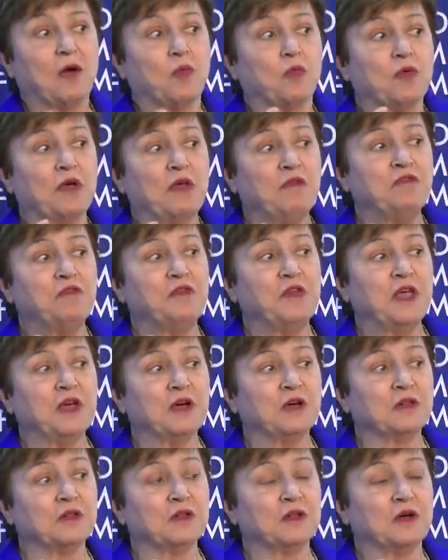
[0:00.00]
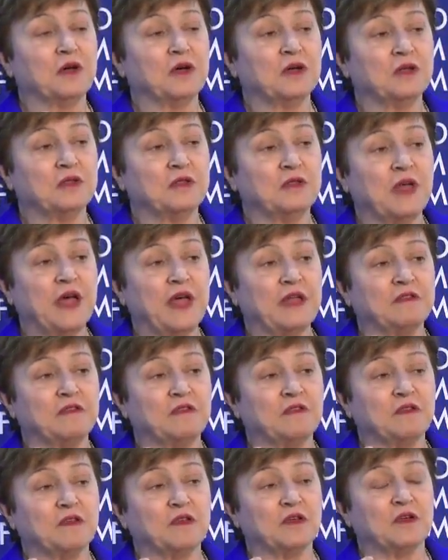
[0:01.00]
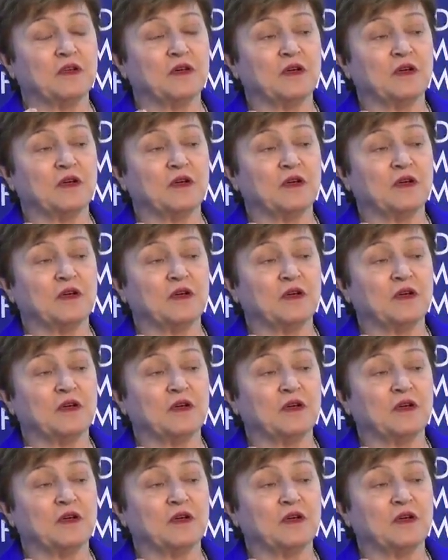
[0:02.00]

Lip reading: We feel that